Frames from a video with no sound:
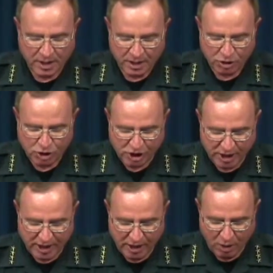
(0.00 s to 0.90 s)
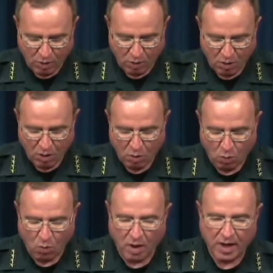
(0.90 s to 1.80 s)
She
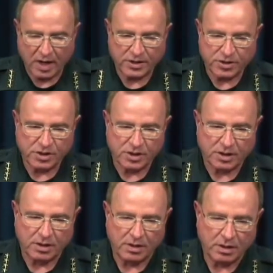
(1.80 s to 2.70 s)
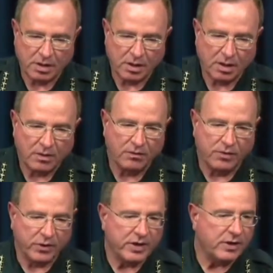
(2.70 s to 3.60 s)
was
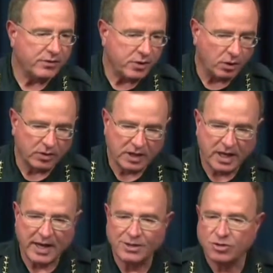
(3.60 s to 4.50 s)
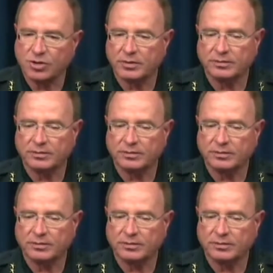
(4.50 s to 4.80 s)
very difficult to catch.